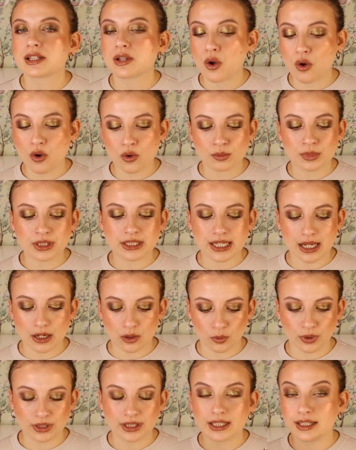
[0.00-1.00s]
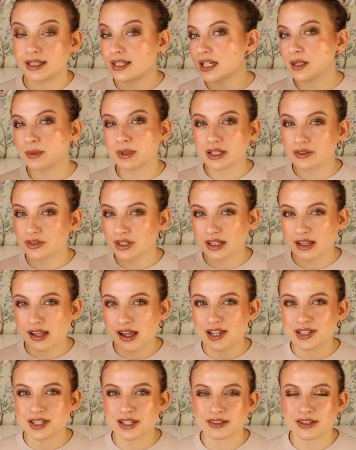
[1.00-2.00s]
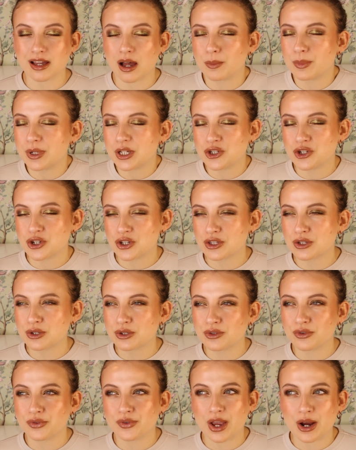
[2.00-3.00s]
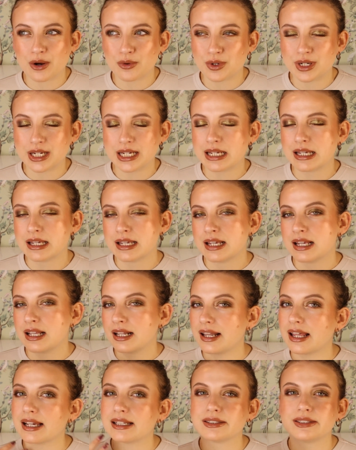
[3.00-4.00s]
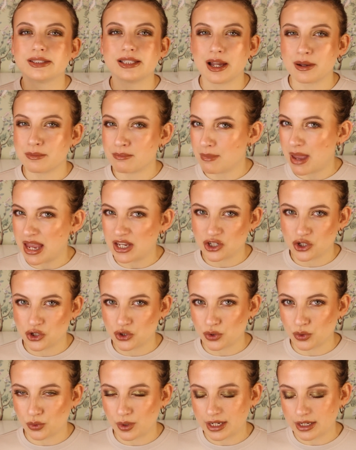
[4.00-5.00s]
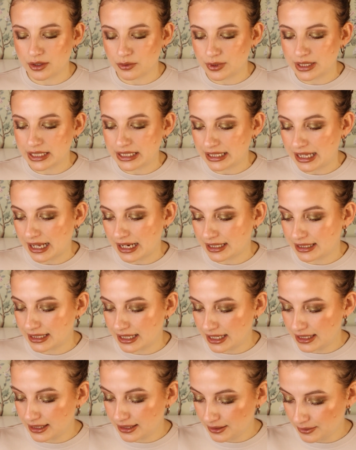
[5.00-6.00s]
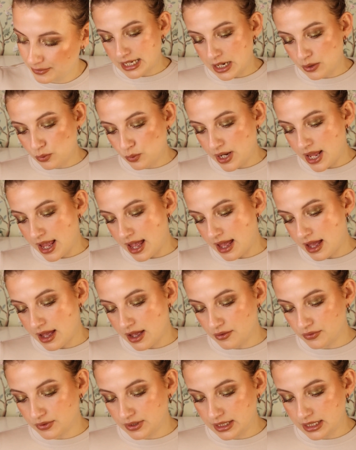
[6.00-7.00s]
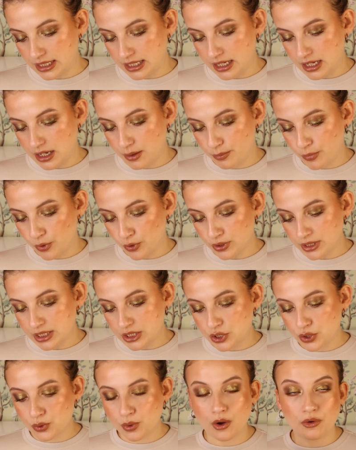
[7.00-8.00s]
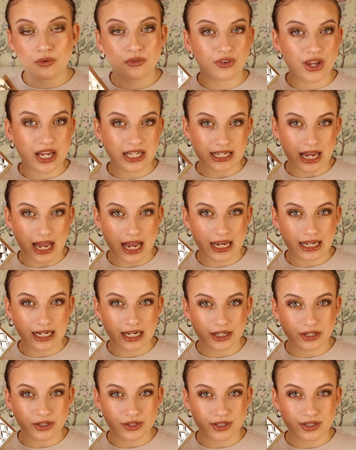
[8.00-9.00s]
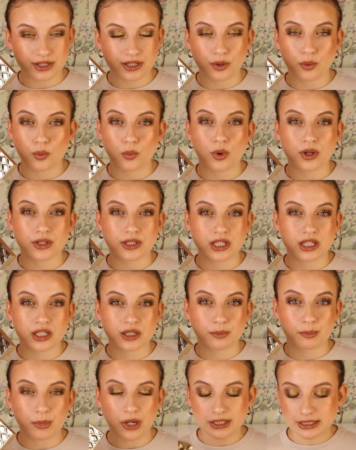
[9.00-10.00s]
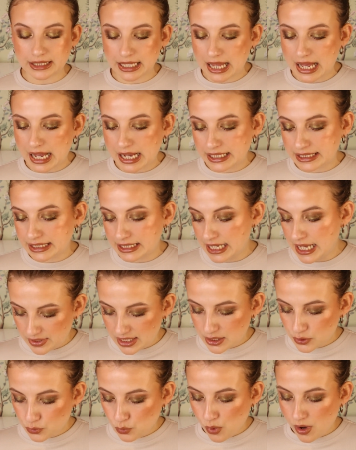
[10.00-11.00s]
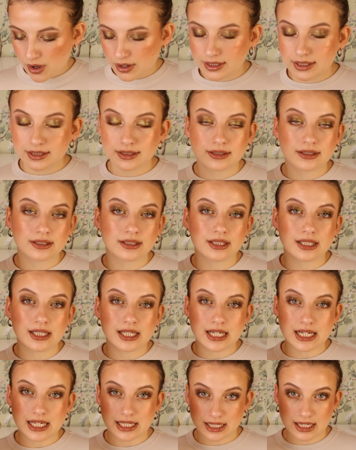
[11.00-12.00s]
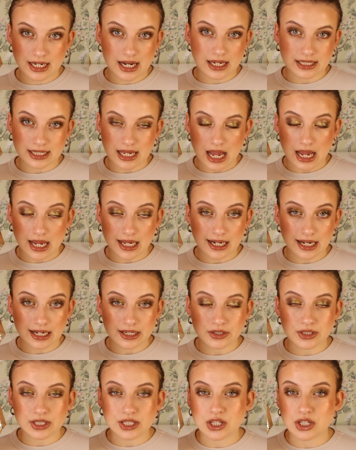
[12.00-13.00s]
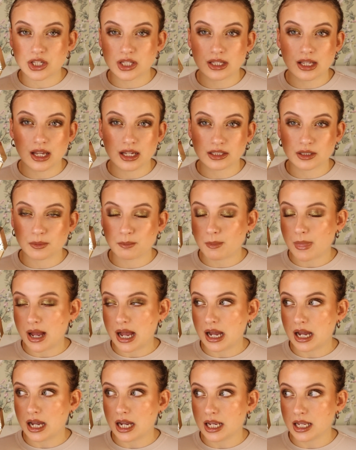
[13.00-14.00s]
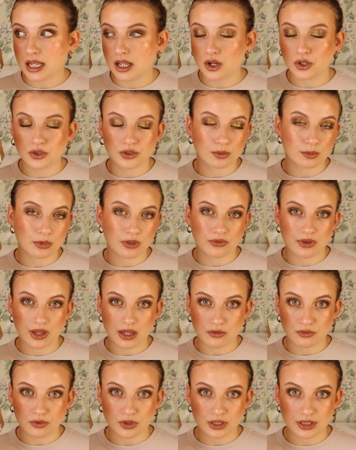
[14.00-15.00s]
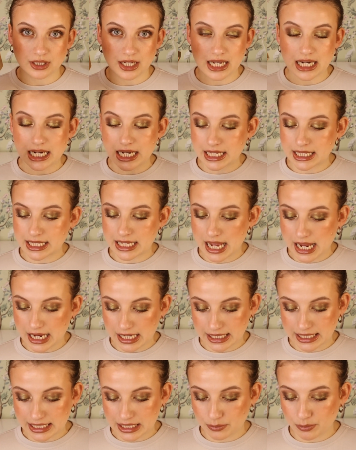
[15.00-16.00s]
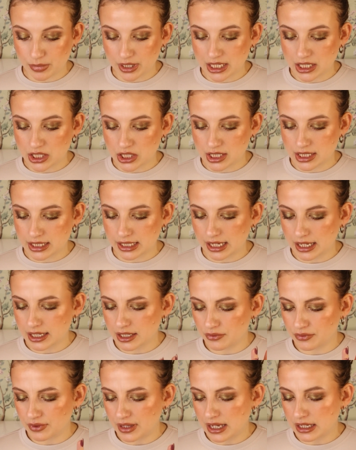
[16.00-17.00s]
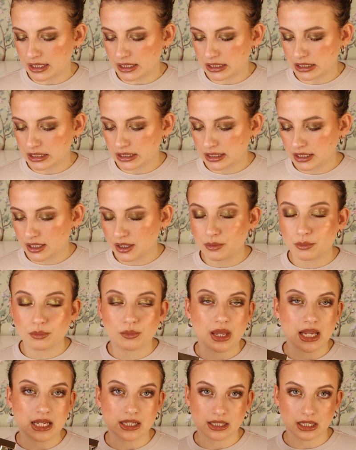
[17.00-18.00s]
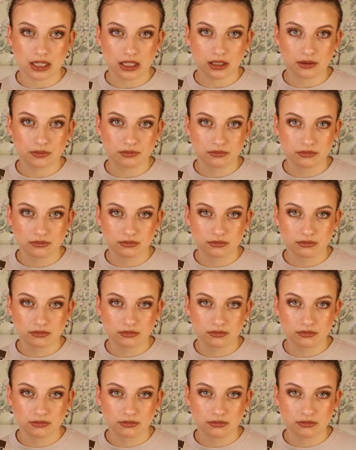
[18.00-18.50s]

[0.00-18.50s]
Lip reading: its own, but then with a little bit of the gloss on top, it just looks very like dimensional, and I really like that. Then we have the Pearly Duo Face Highlighter in 01 Spotlight. This one is a nice highlighter. It's not my ultimate favorite. It is nice, but it's kind of like basic.